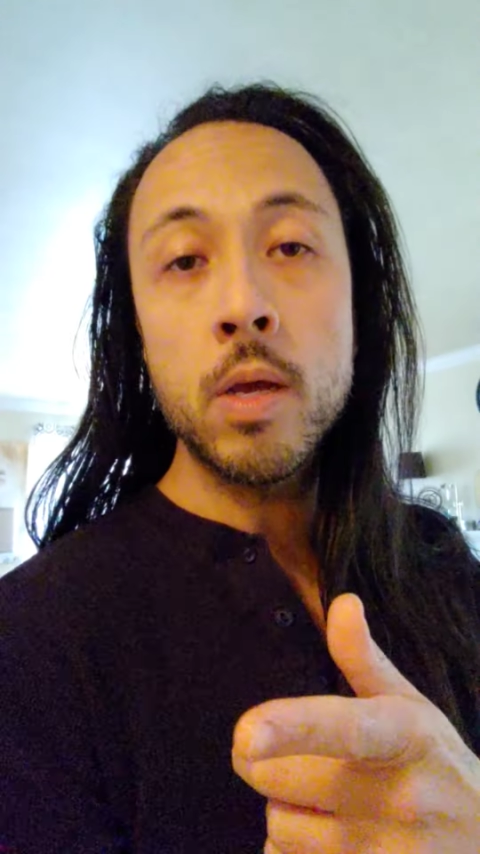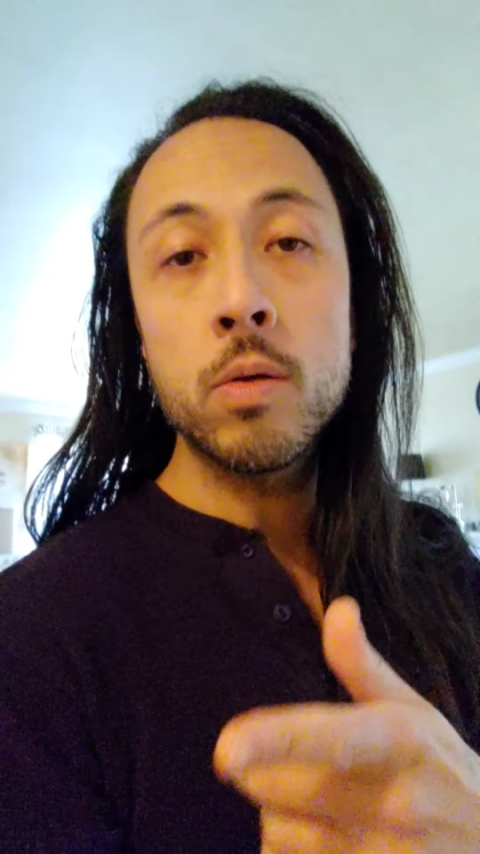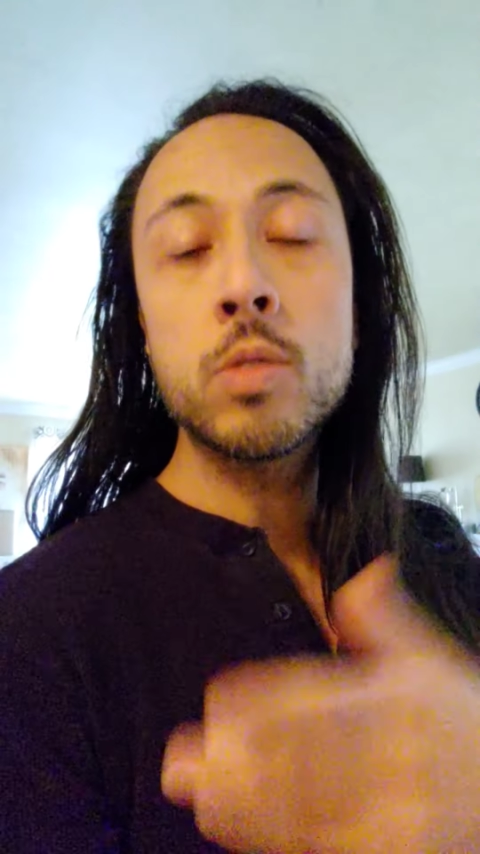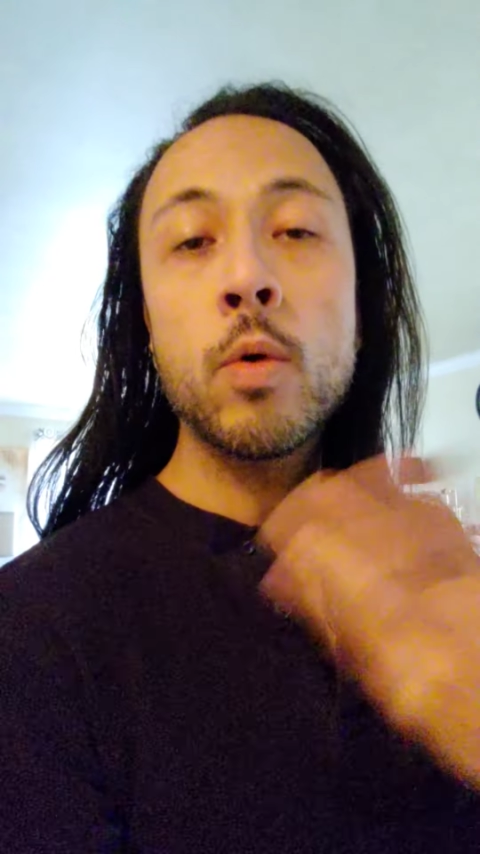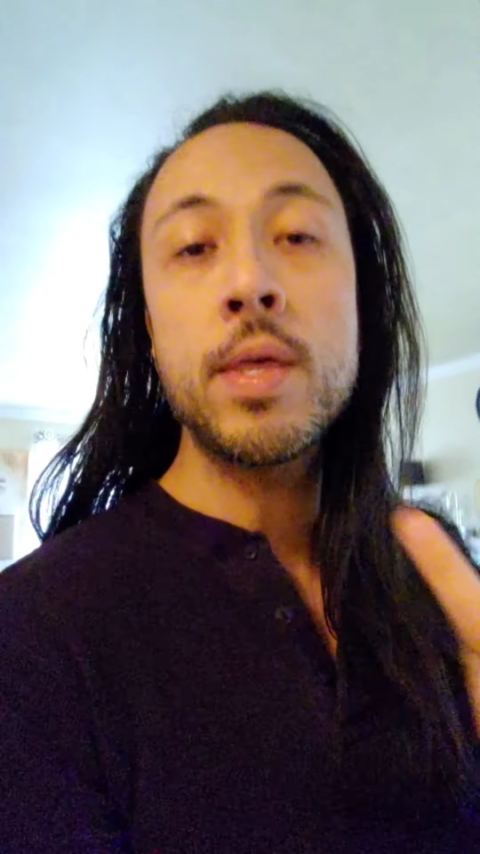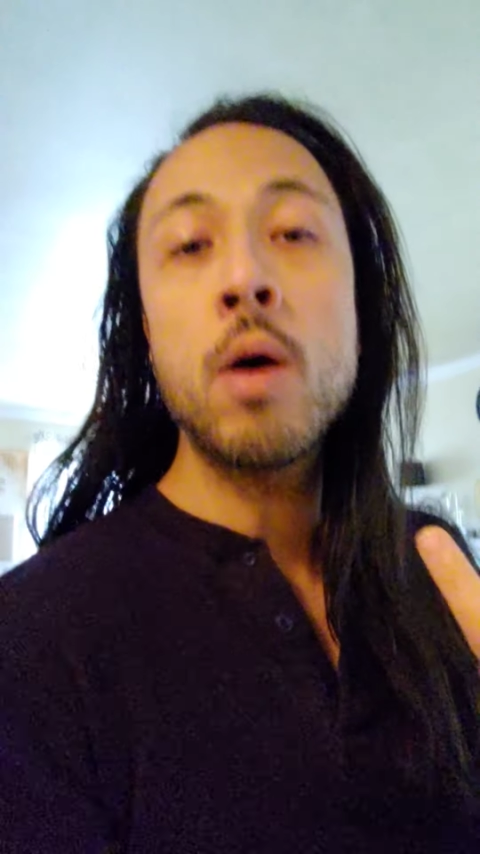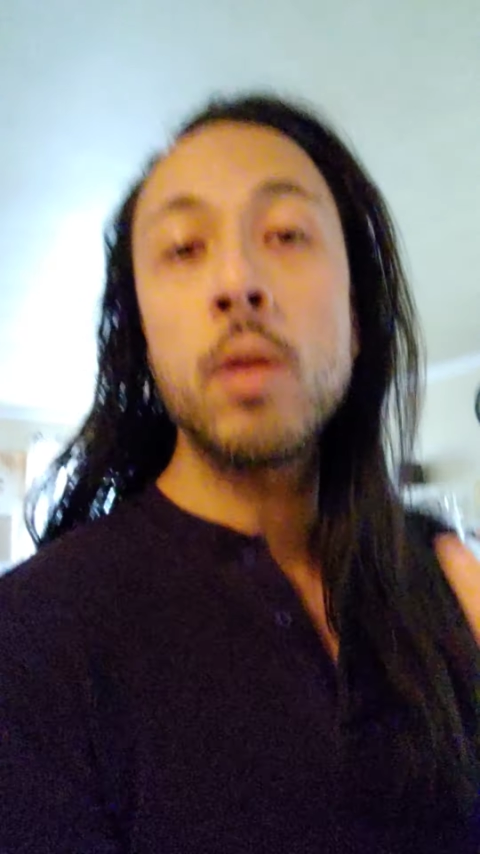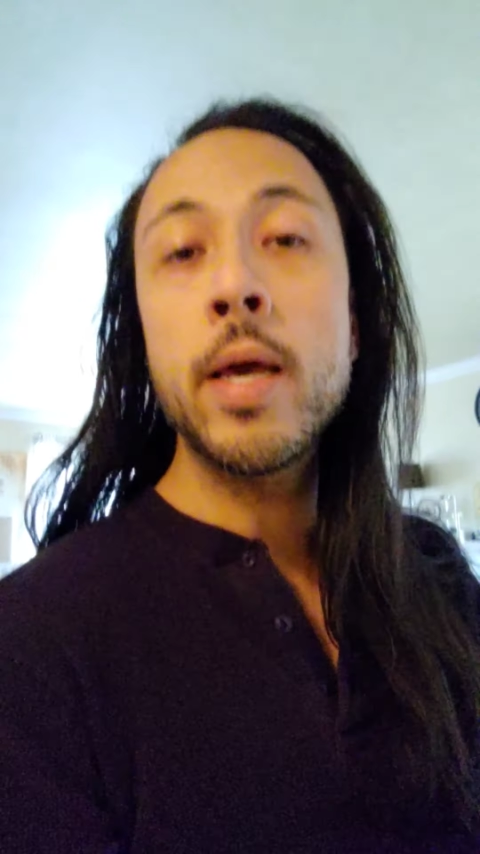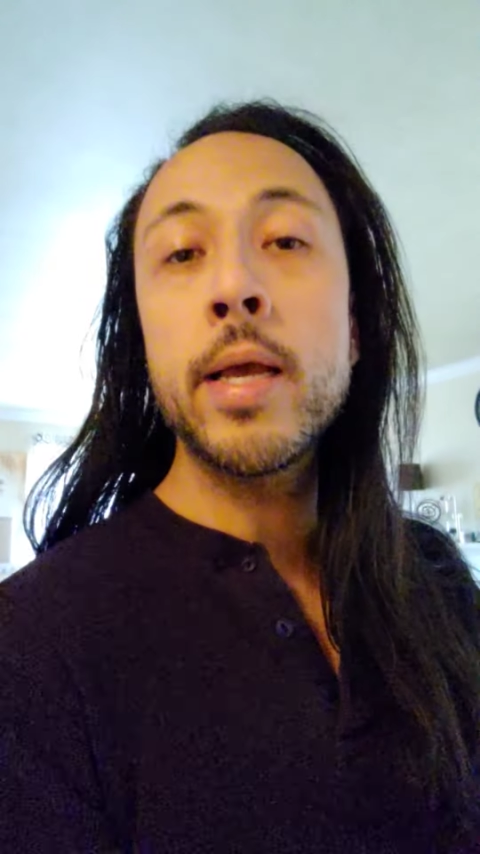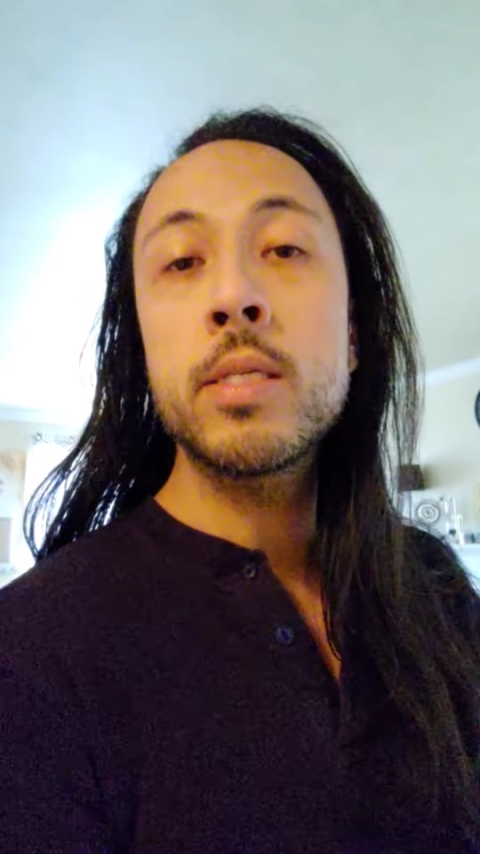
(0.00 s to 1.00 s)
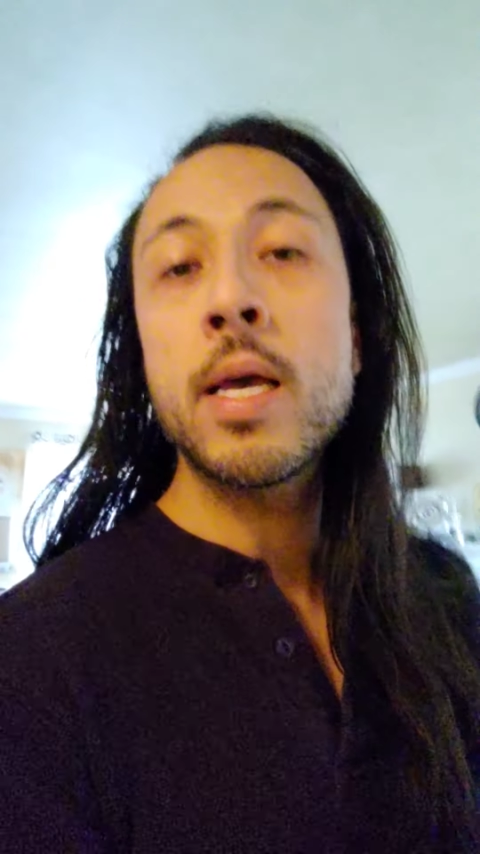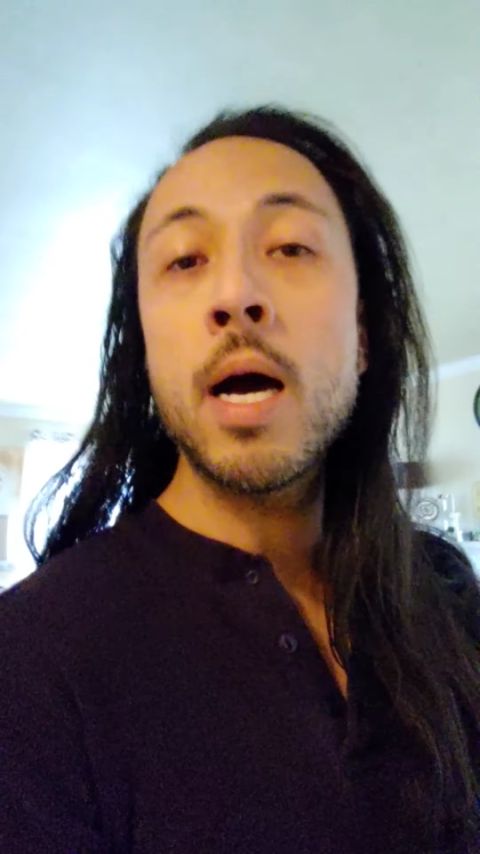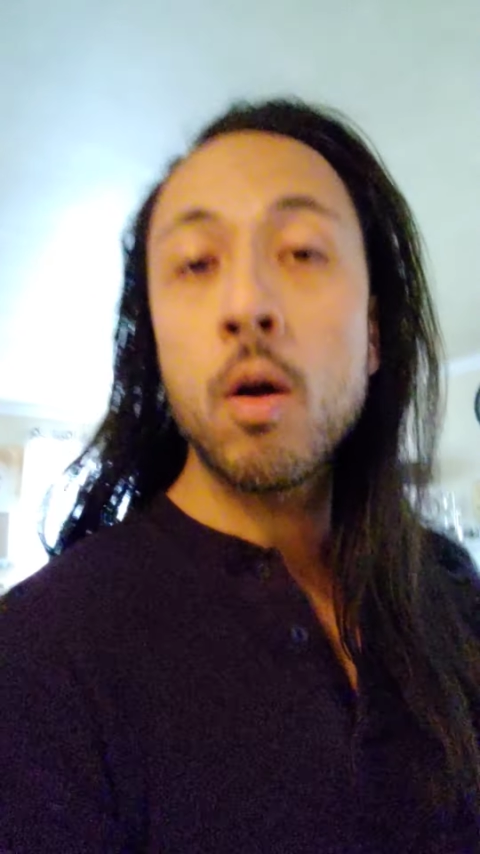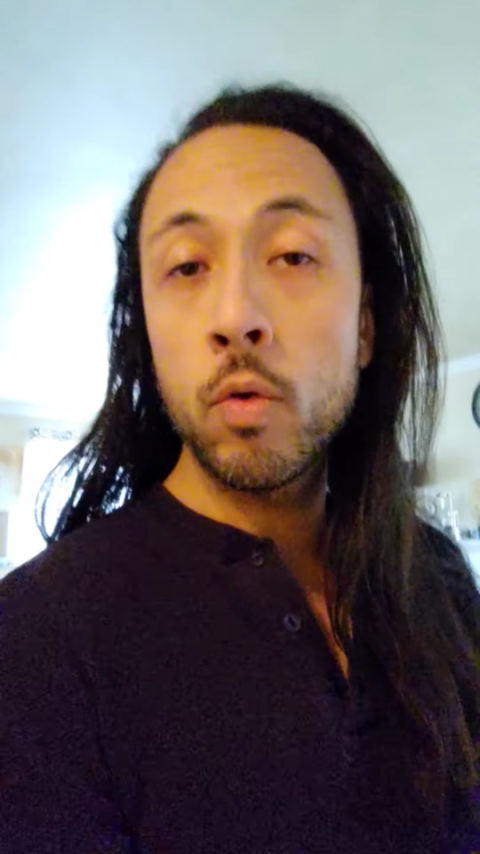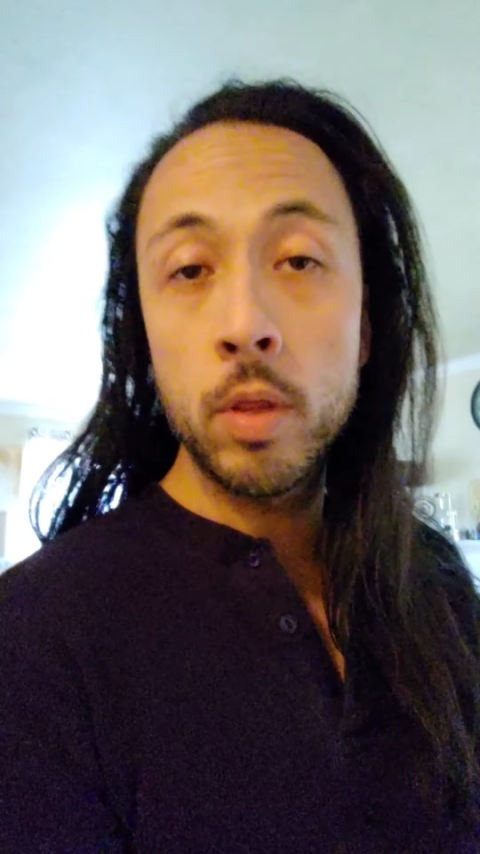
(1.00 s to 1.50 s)
So without likes, the
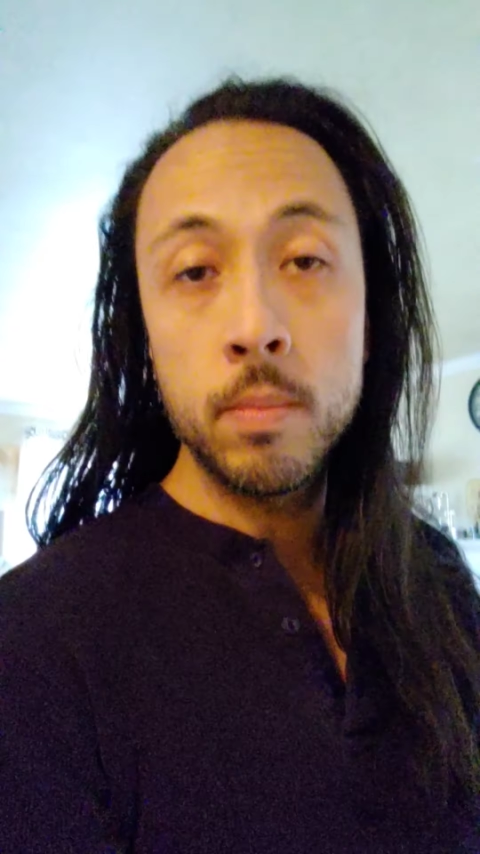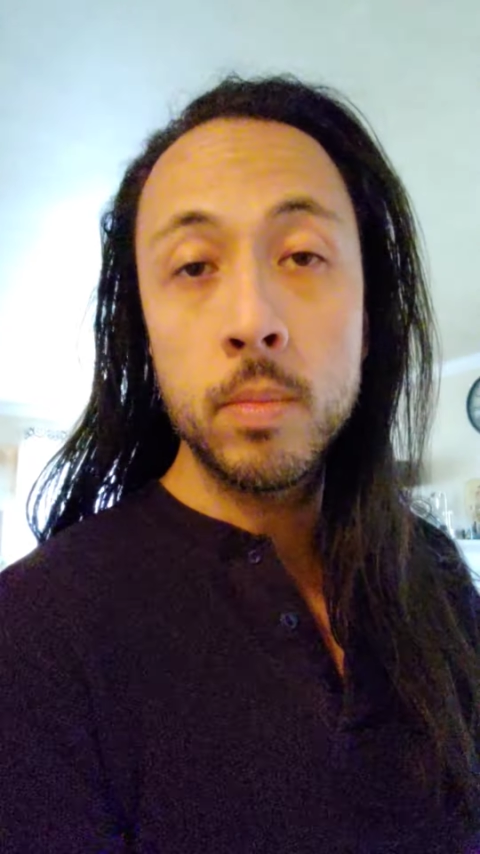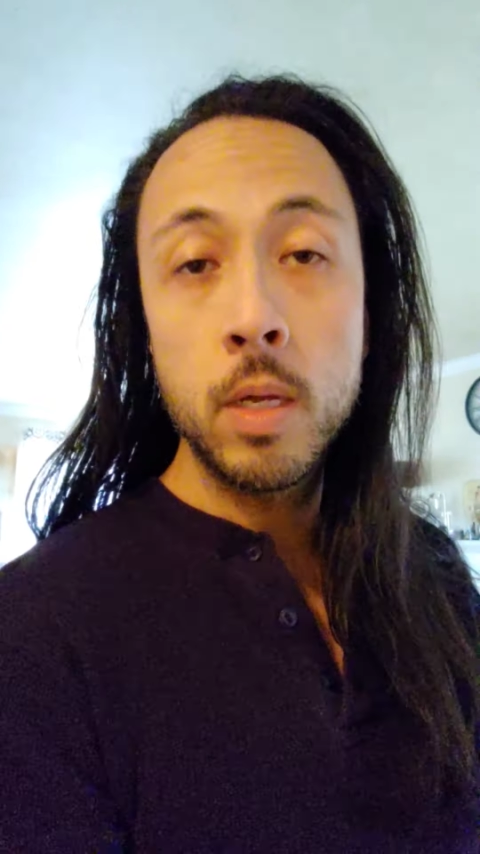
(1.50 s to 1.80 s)
algorithm